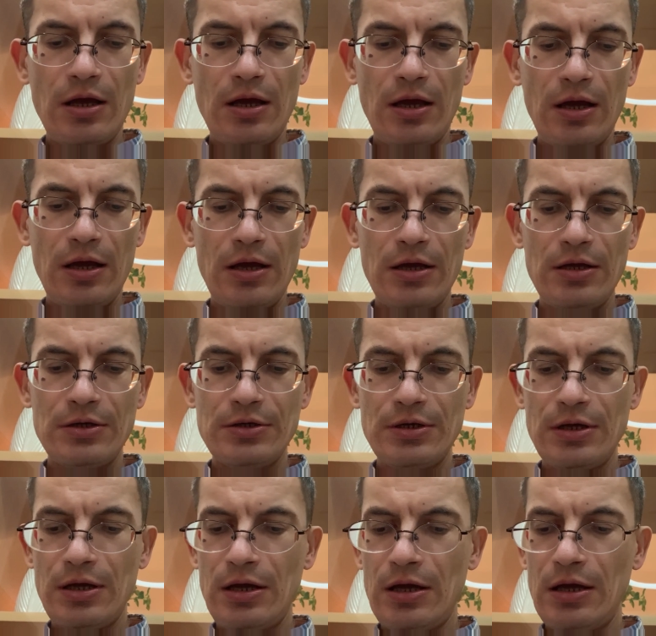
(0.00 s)

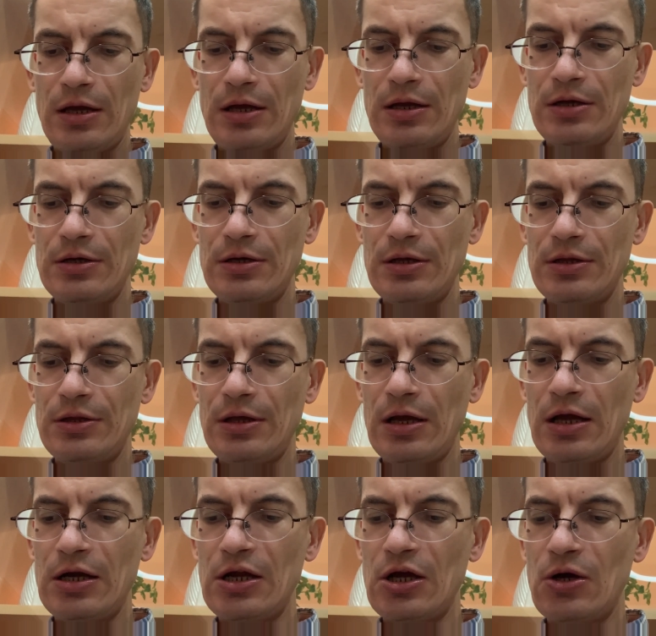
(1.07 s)
And
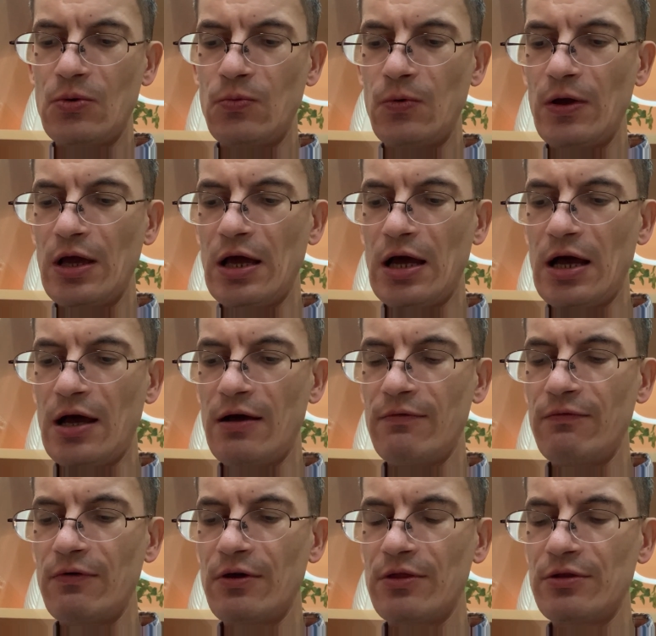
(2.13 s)
then we have,
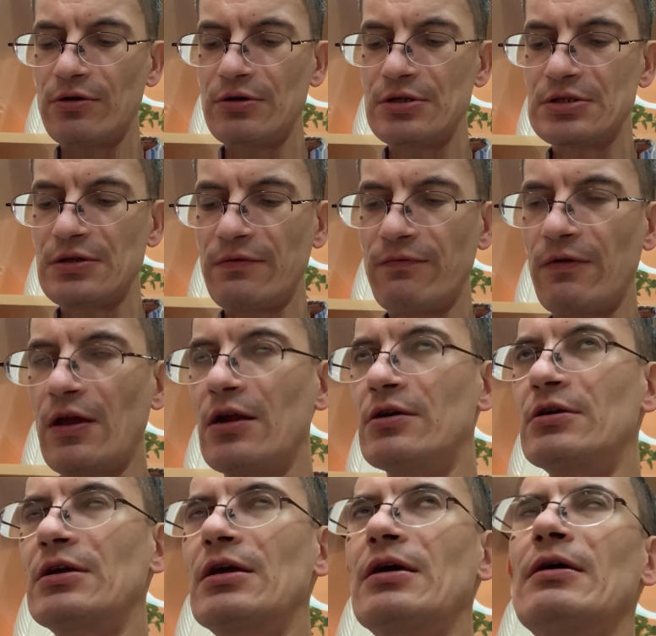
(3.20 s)
there is a
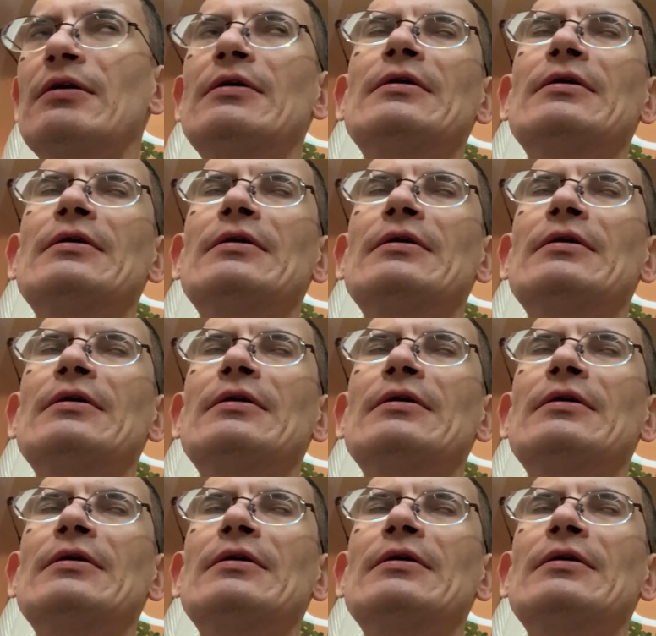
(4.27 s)
very